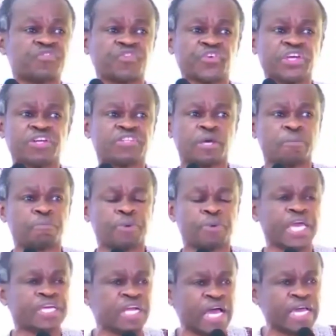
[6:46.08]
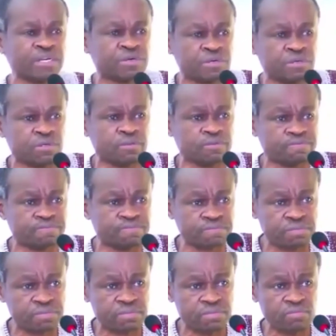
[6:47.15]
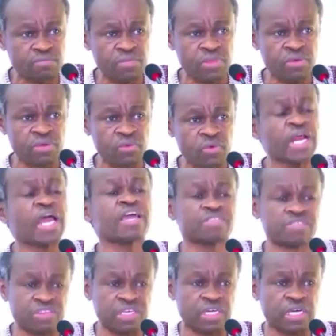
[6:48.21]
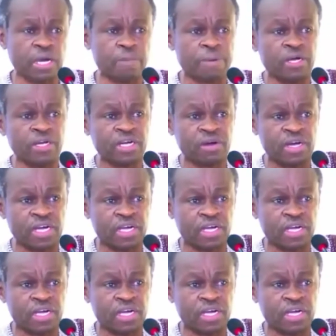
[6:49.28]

when I think about our countries and about our continent.